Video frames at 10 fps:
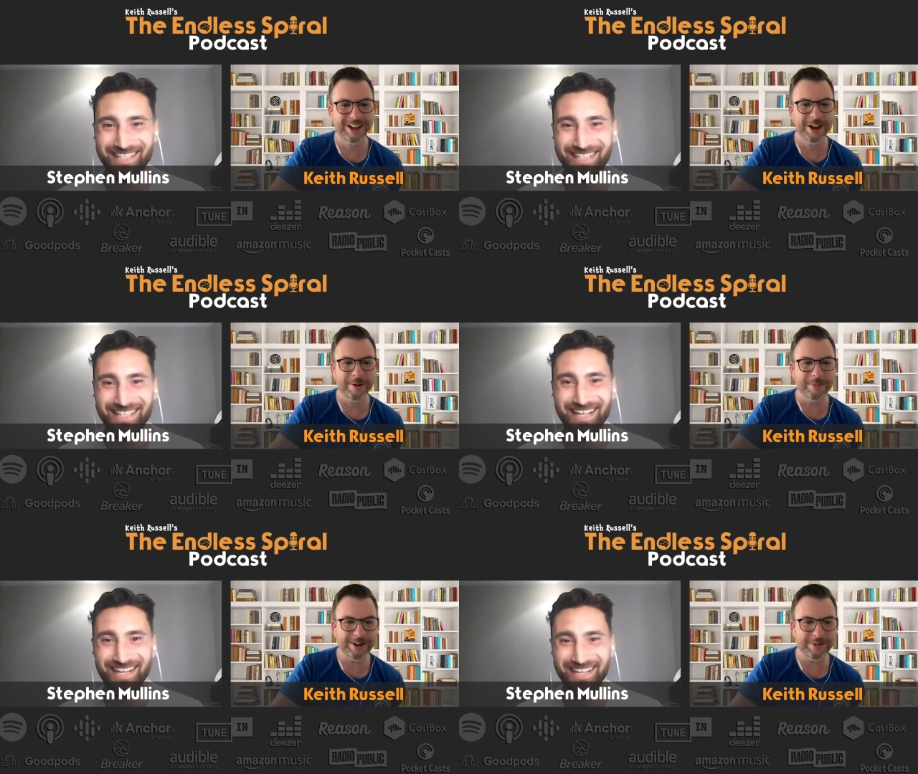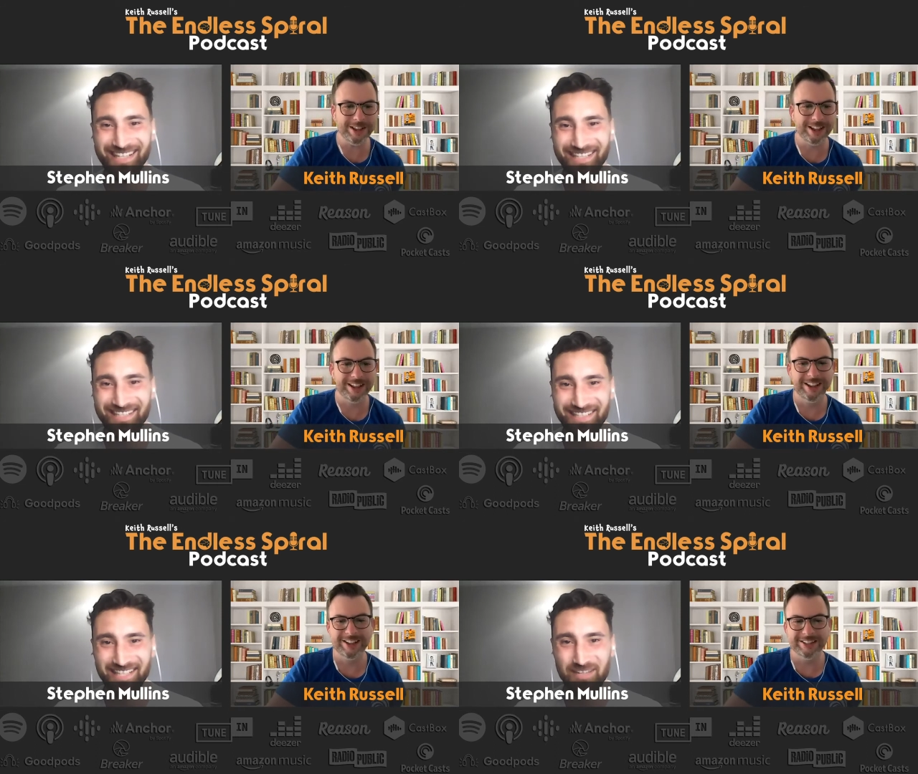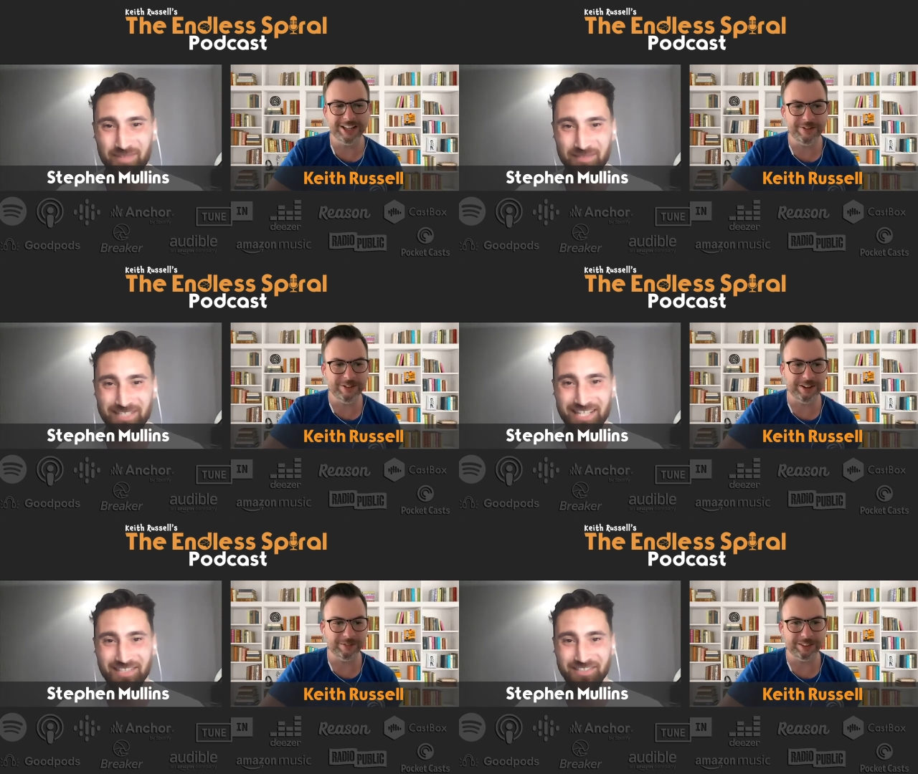Speaker 1: yeah. anyway, Stephen,
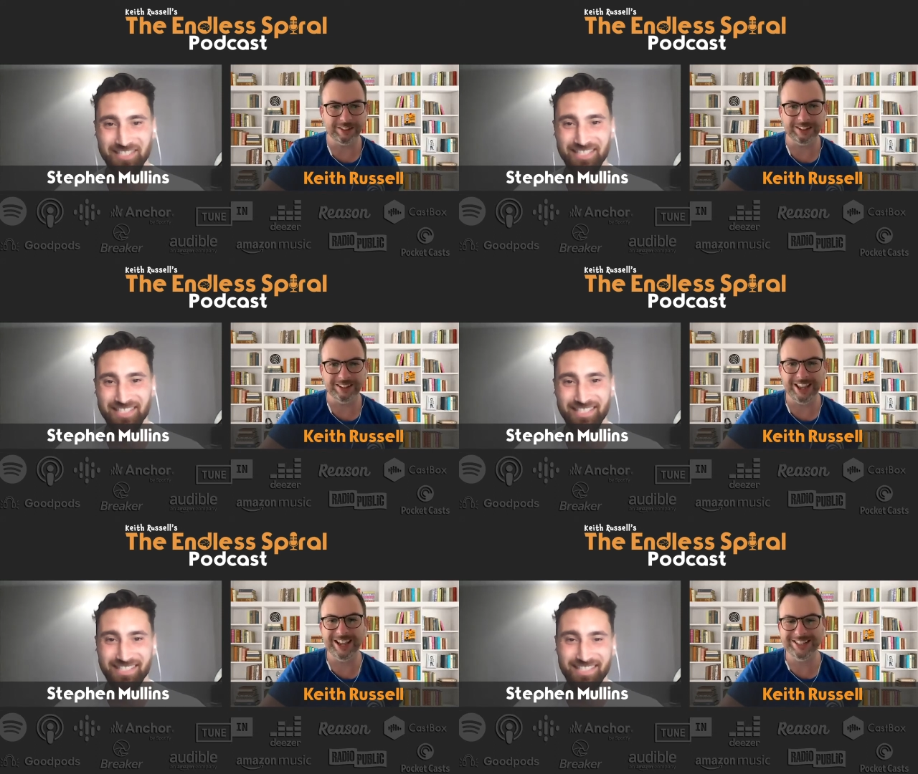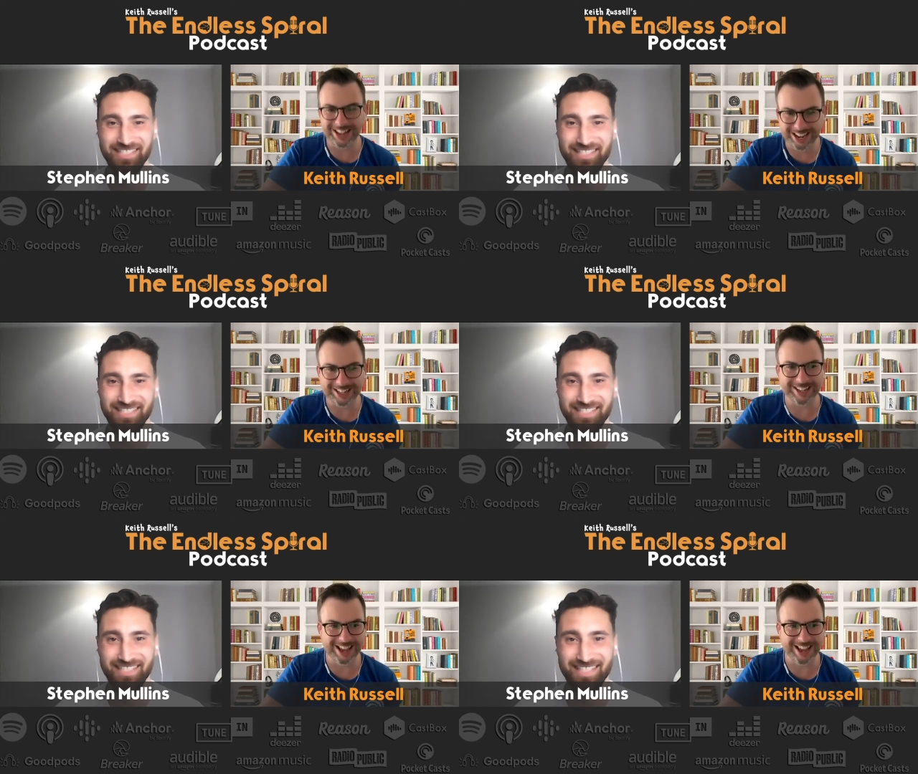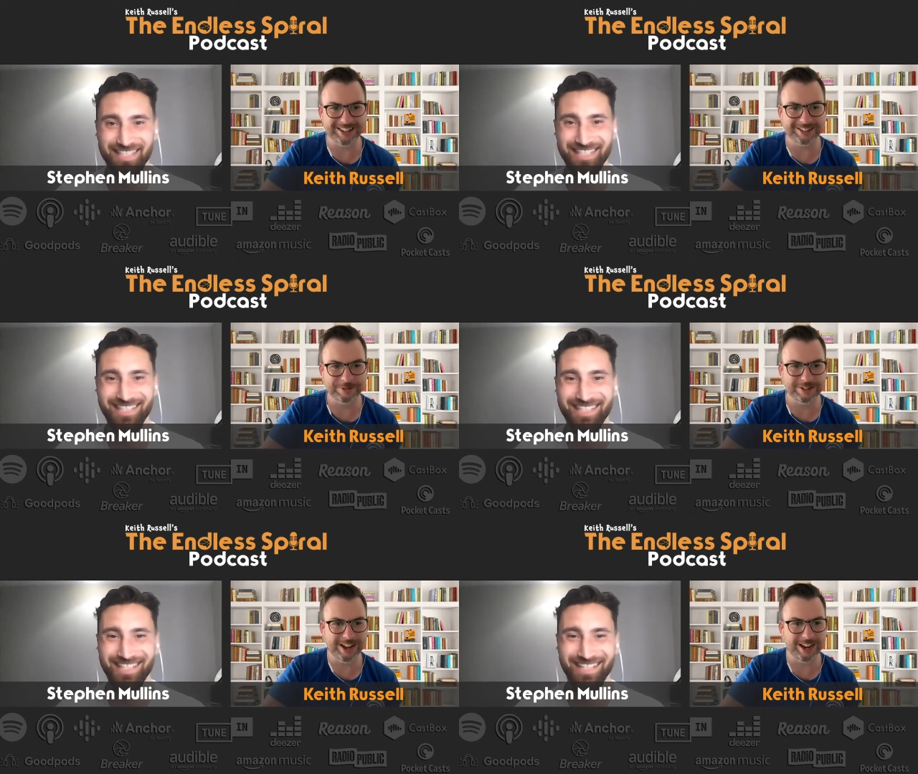exactly. Yes,
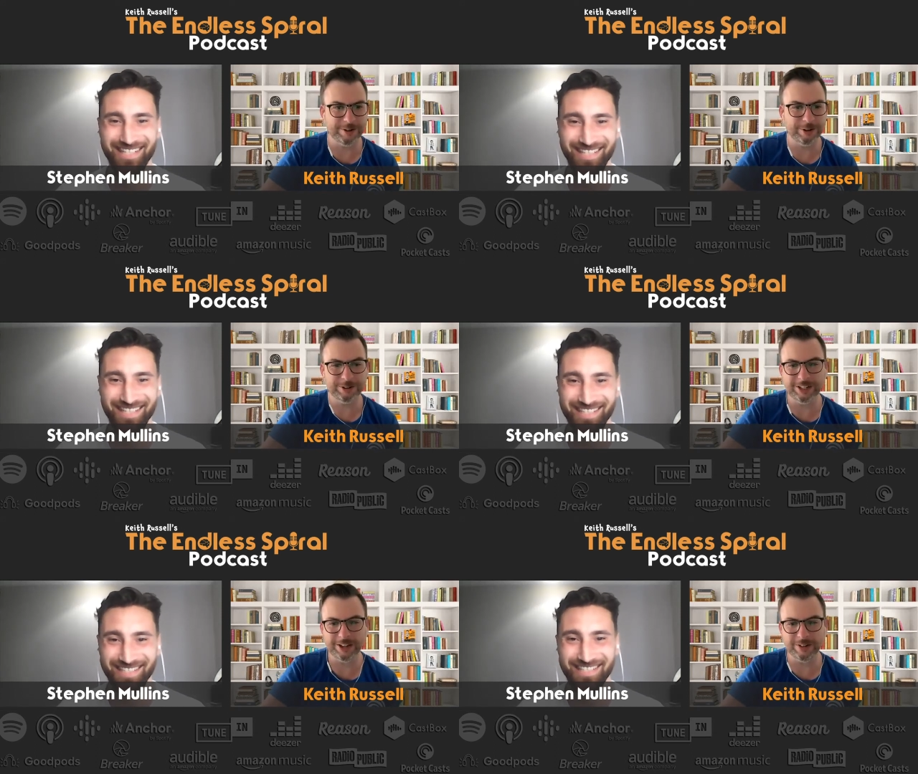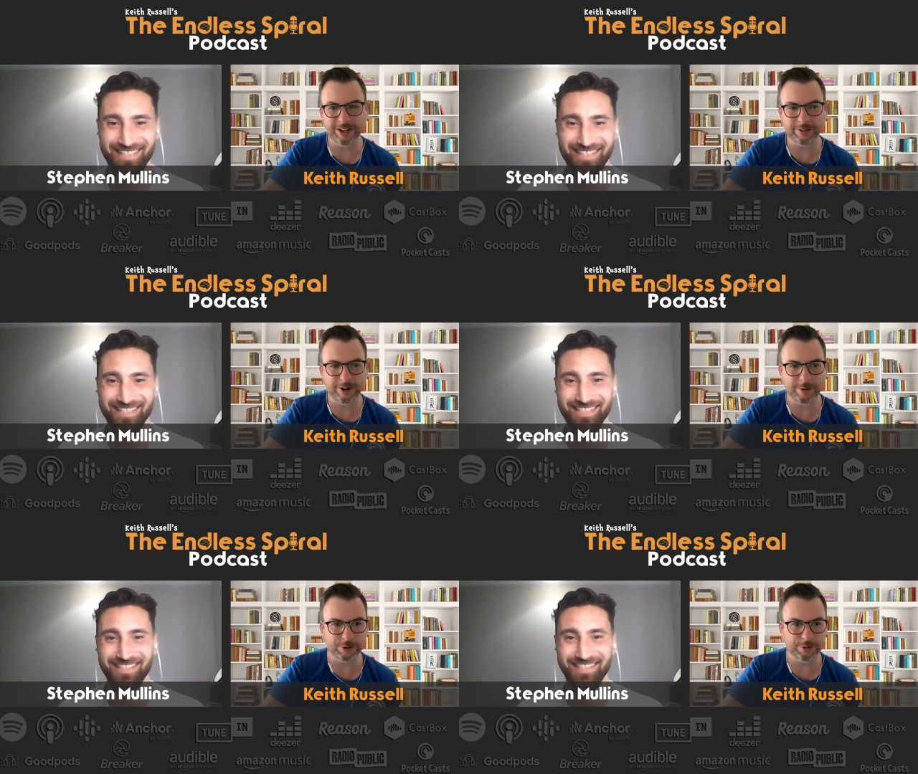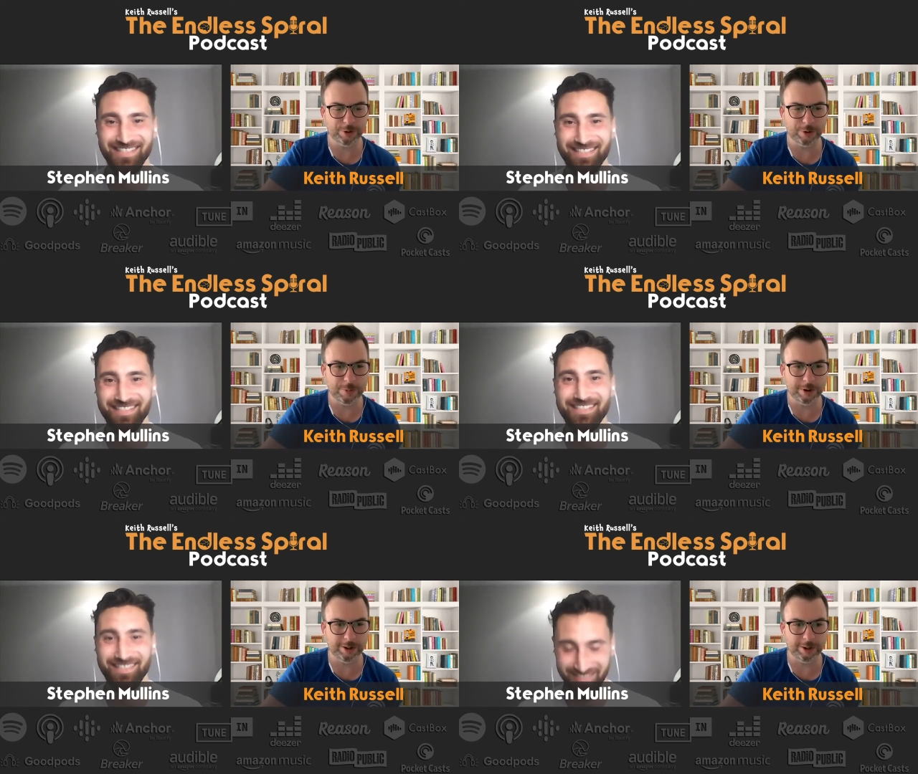exactly. well, look, Stephen, thanks very much for
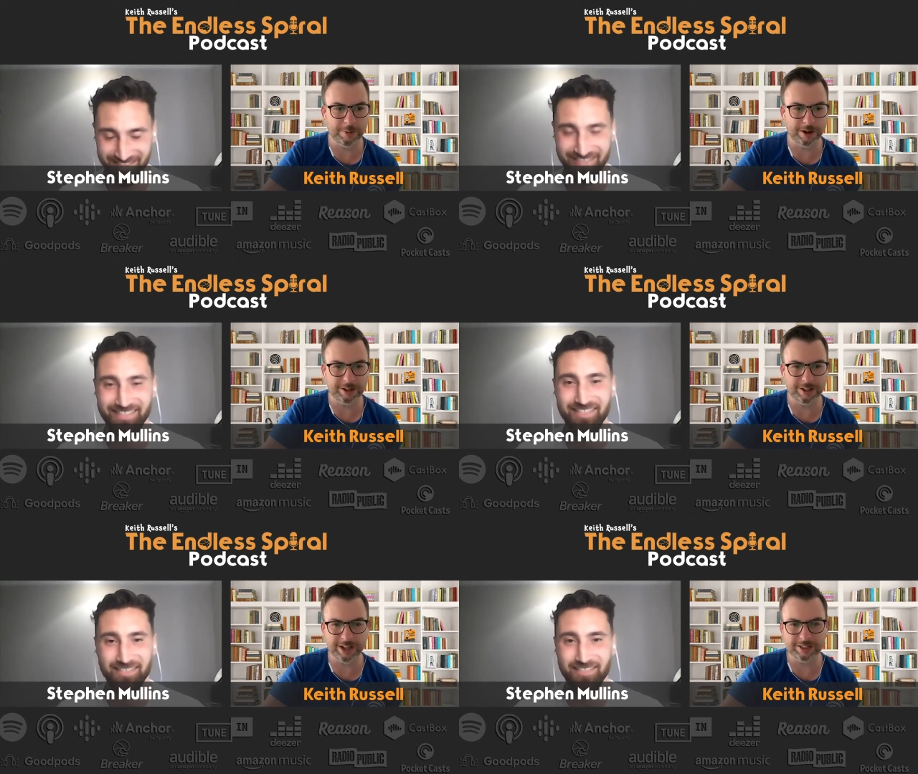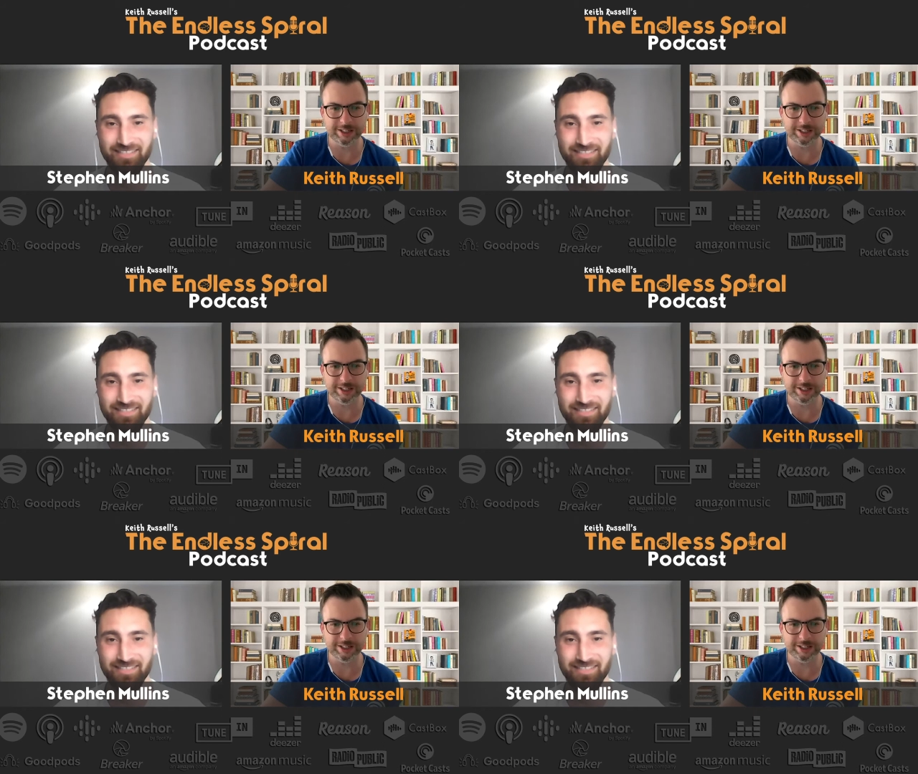coming on the podcast